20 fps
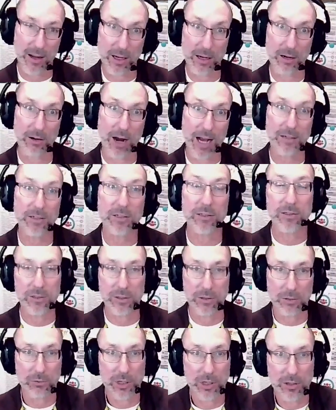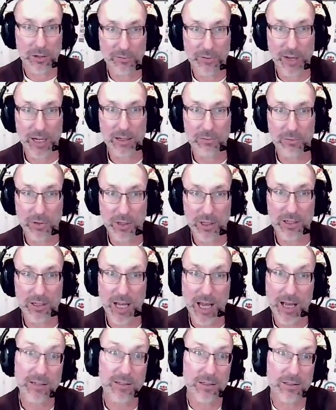interactions, so that we can effectively
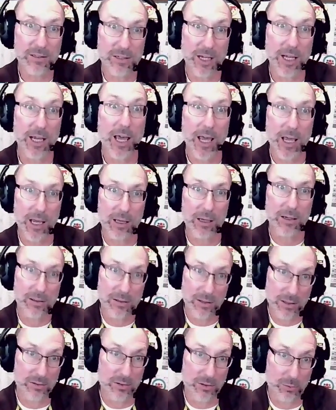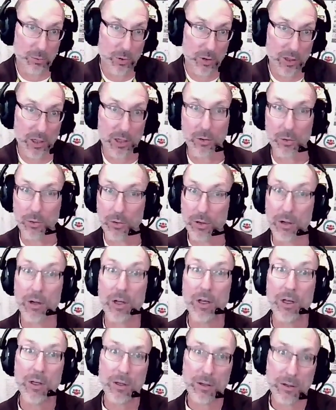test and say, hey, this is working,
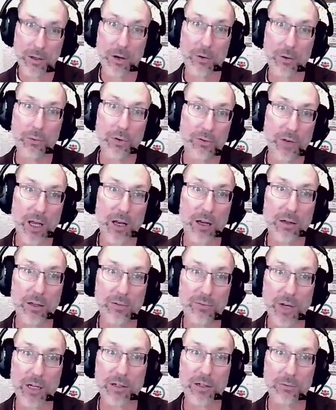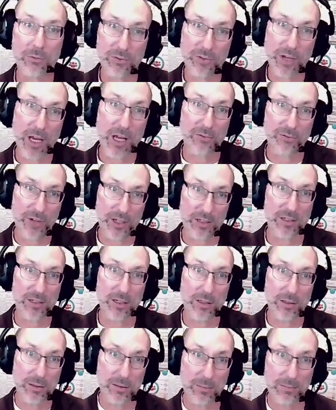or no, we've got a defect and we've got to fix
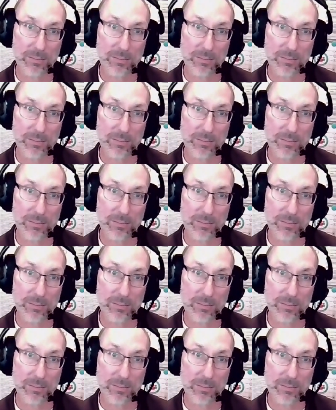it.